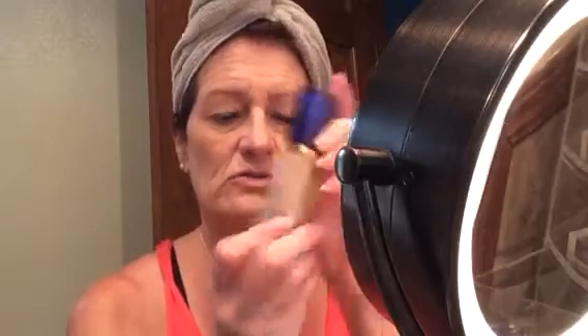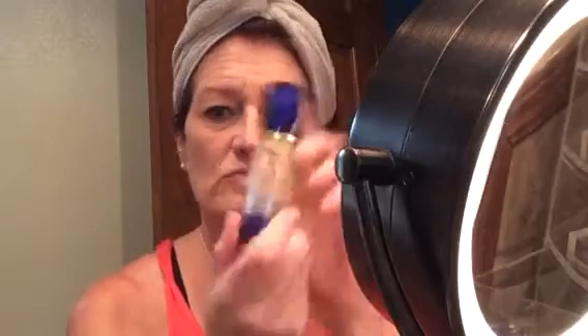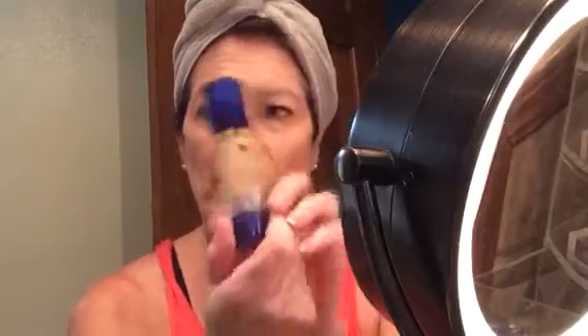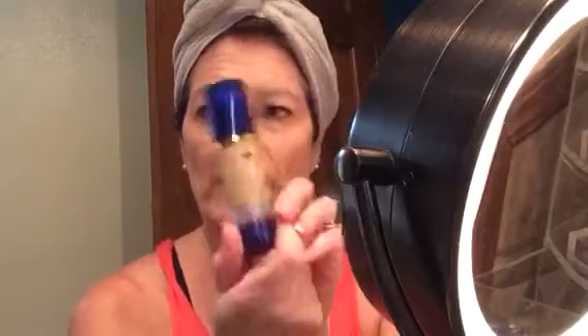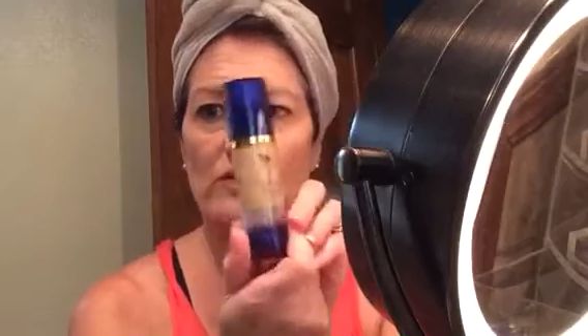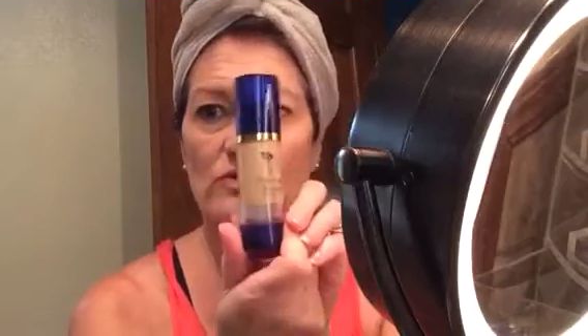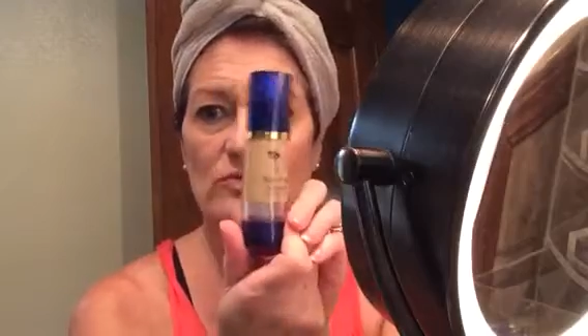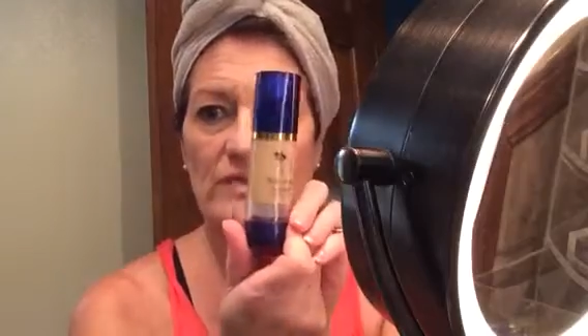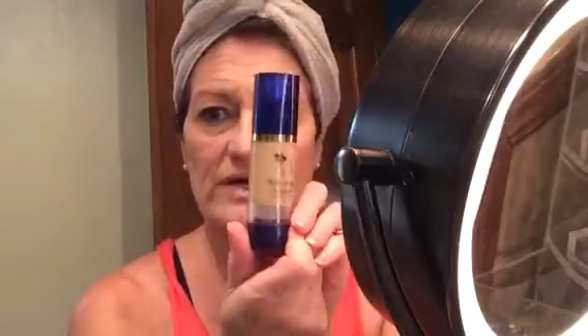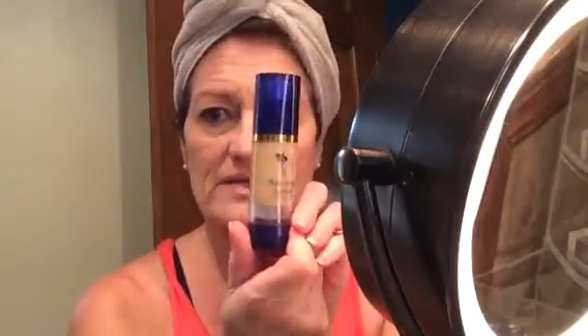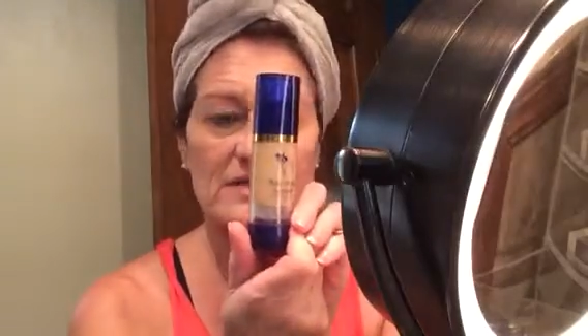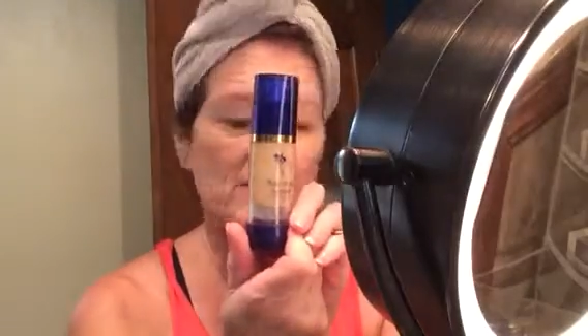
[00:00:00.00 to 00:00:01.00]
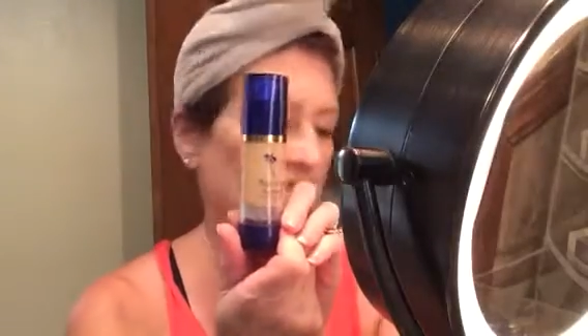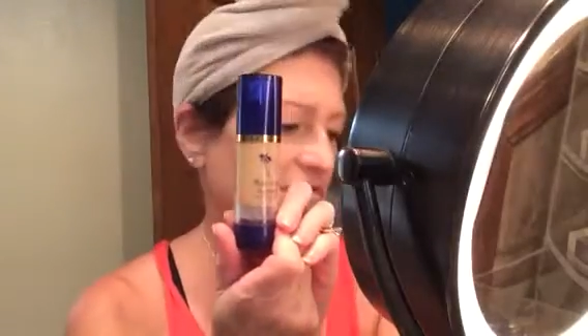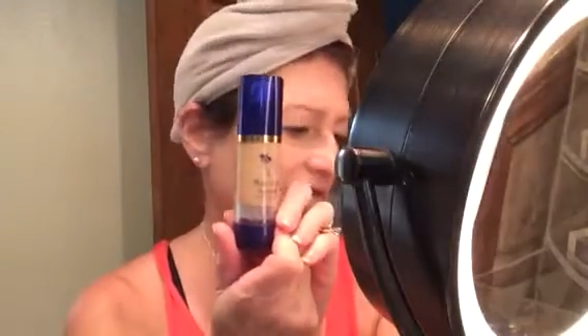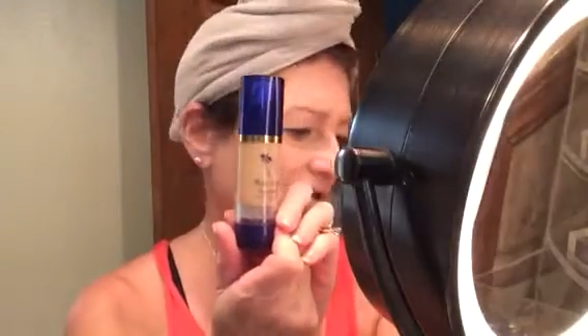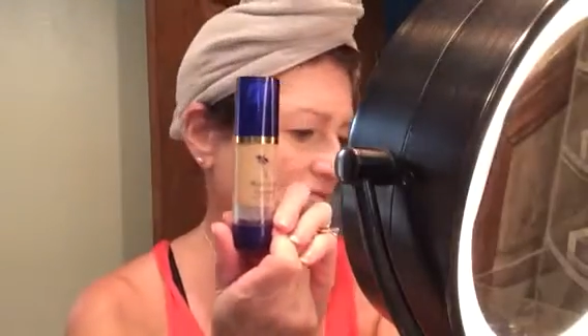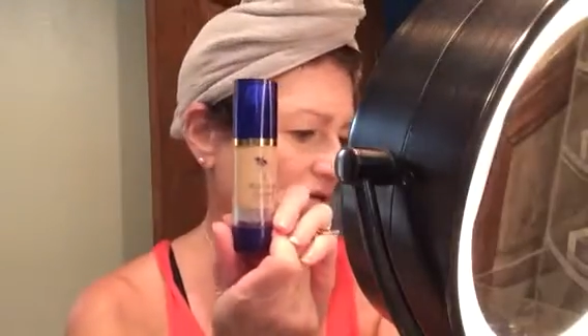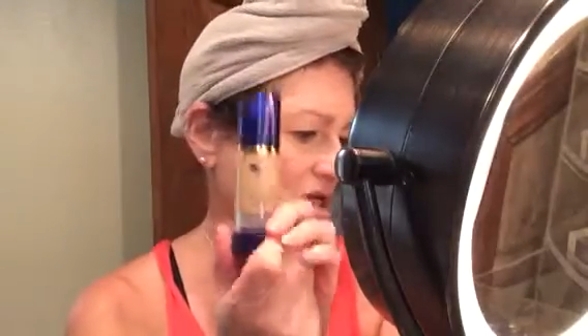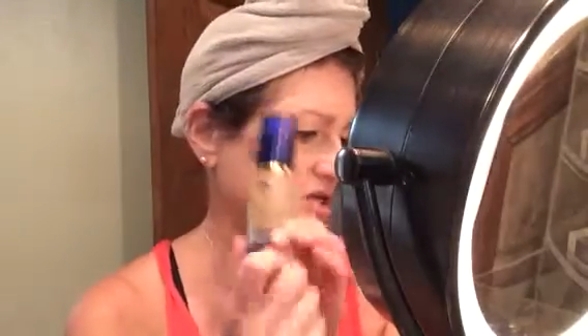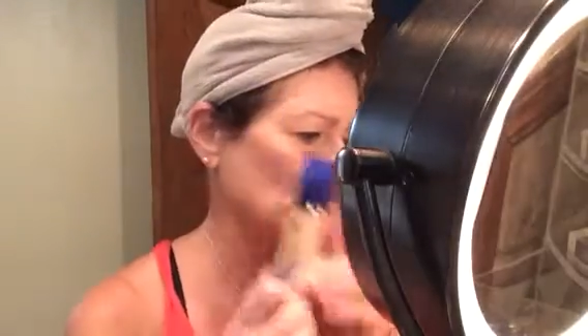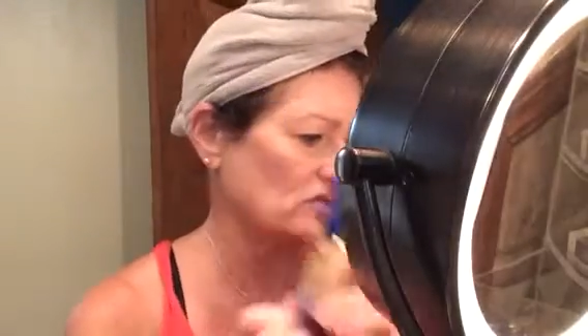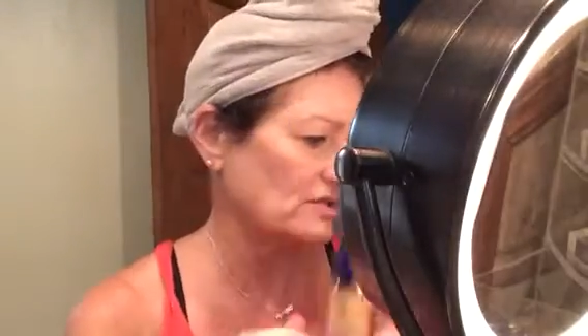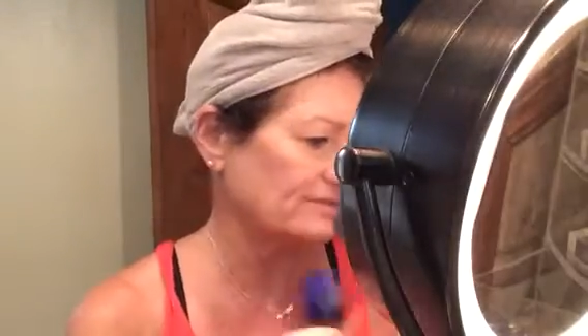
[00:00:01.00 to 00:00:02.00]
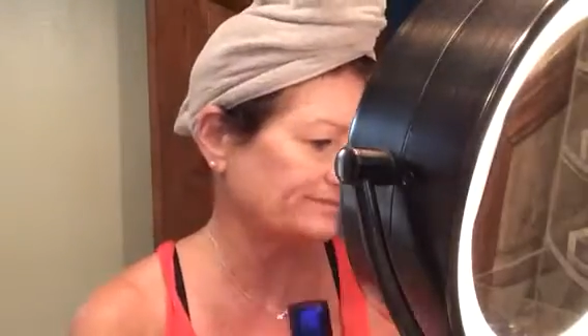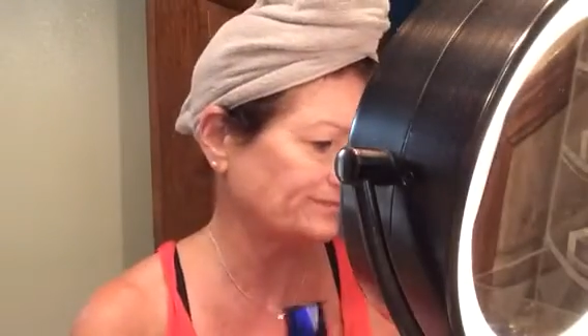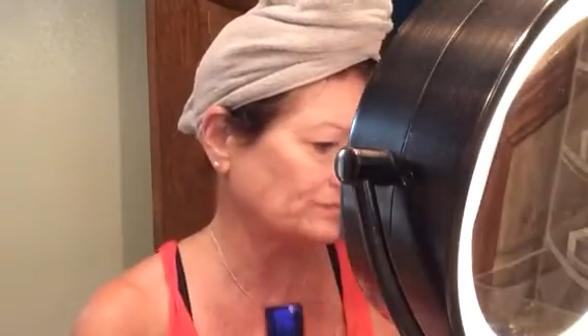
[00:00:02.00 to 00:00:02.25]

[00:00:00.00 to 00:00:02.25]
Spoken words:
the regular Make Sense foundation.